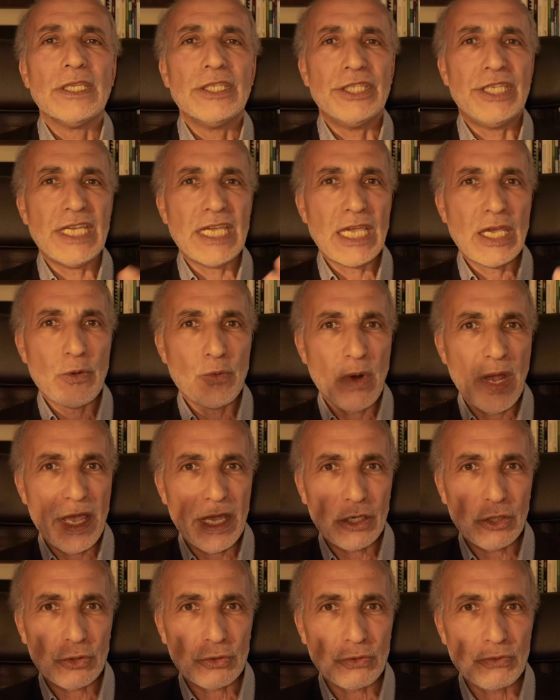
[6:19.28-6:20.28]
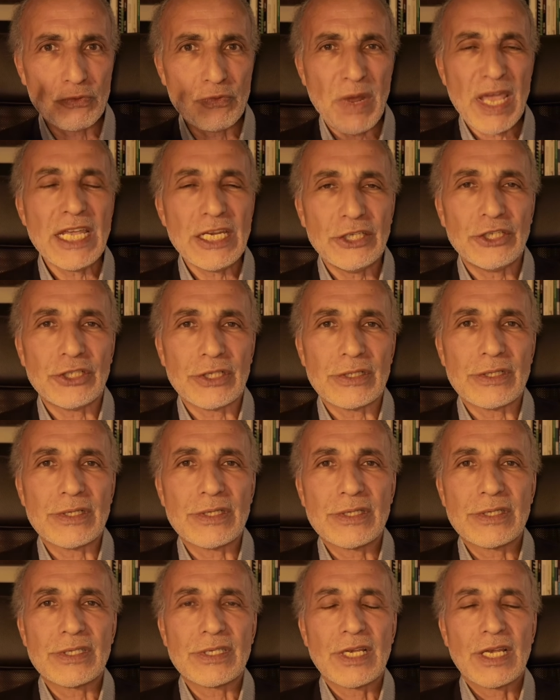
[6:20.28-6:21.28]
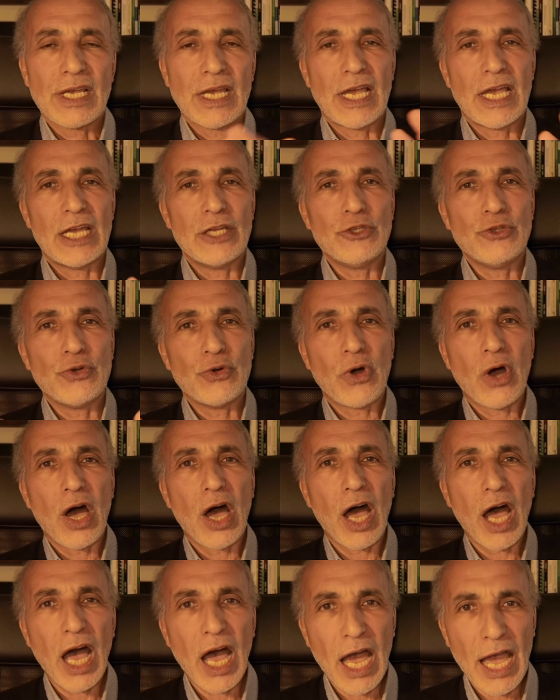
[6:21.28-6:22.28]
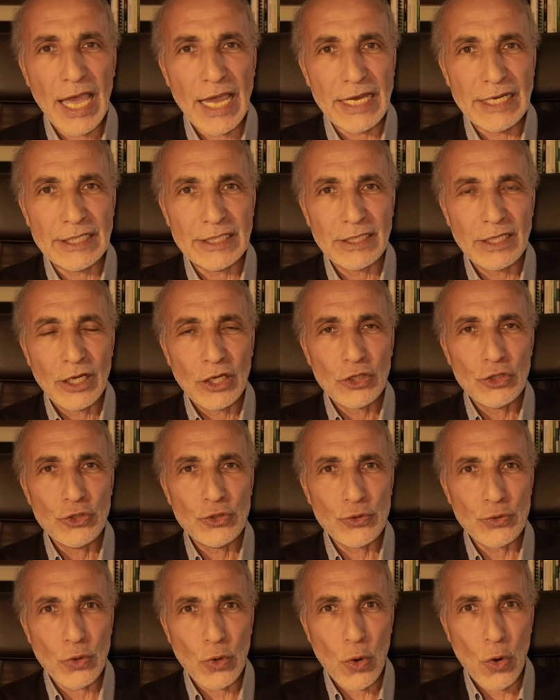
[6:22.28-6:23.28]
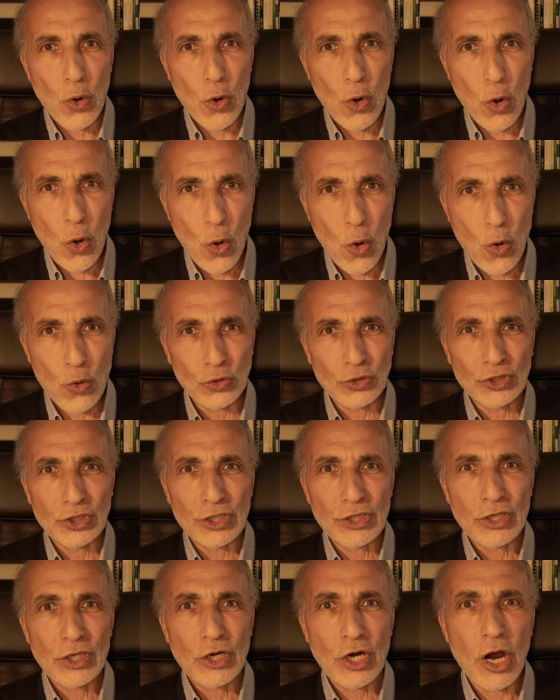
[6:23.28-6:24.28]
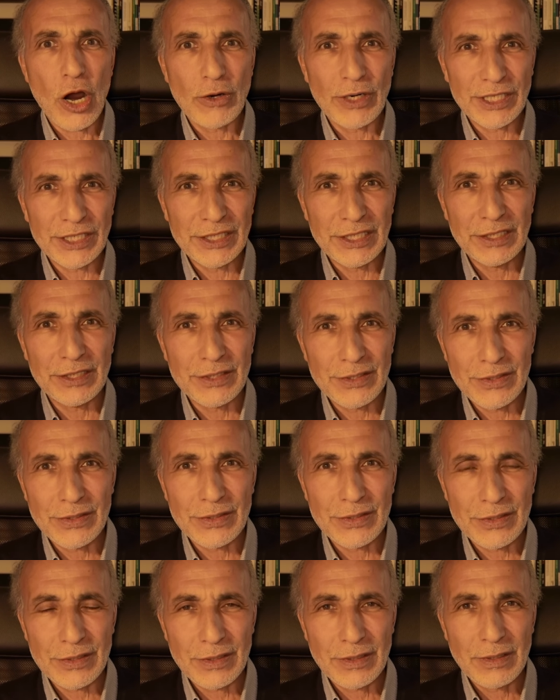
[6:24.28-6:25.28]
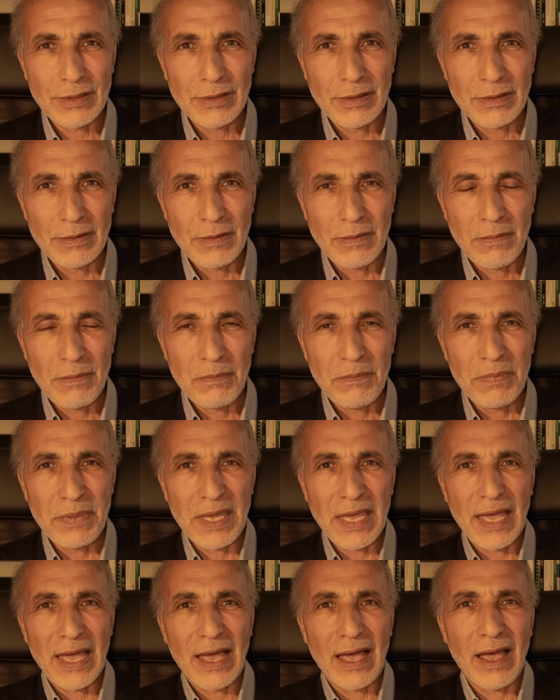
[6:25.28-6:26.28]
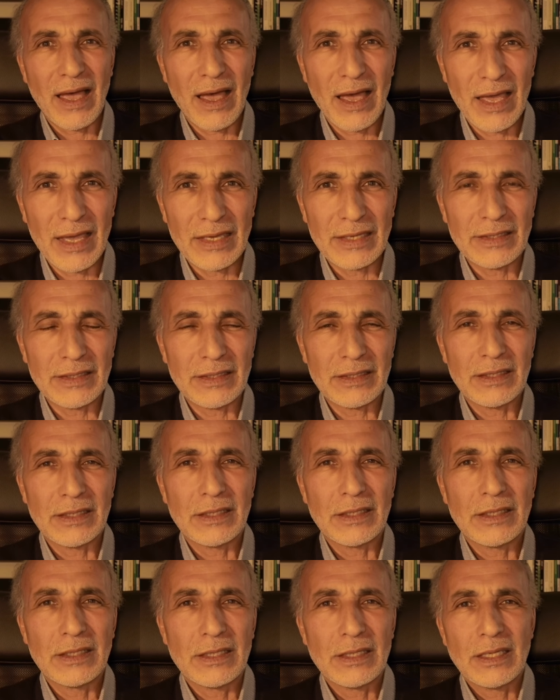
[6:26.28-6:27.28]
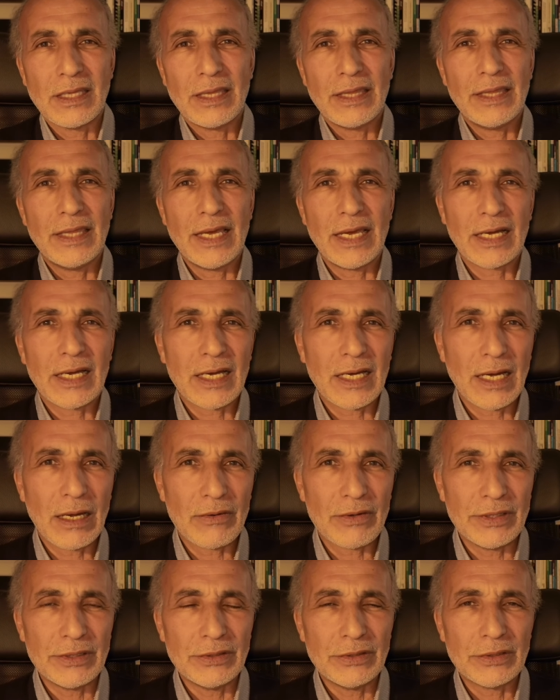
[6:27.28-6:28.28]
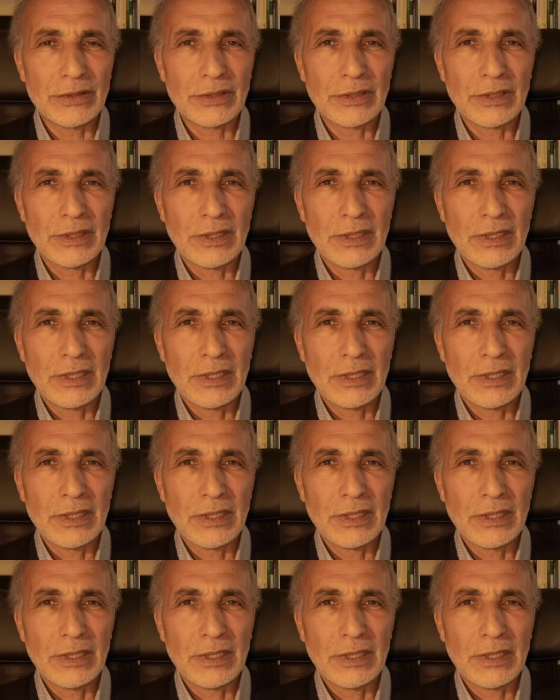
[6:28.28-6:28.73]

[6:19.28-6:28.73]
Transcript: They were courageous, and you hide your own cowardice behind their courage.